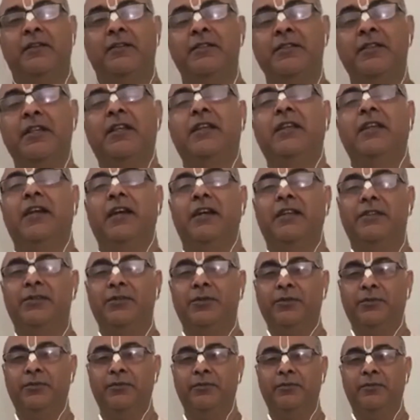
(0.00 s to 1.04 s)

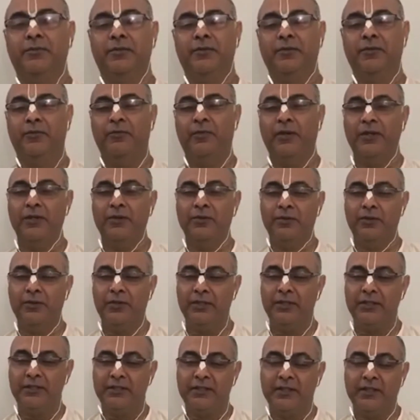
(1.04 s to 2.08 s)
Jigyasu, one who
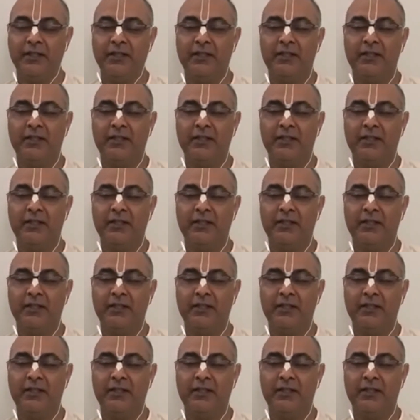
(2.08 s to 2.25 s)
is